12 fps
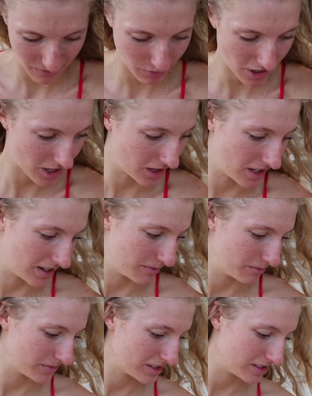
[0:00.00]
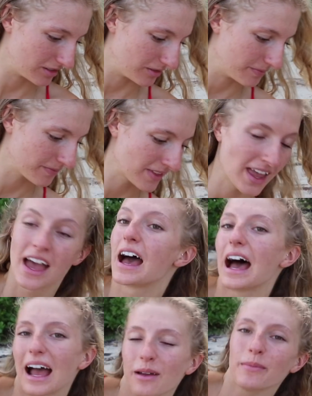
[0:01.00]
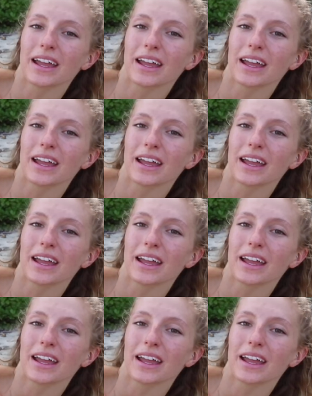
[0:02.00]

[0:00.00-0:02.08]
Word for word: I brought lime, so. I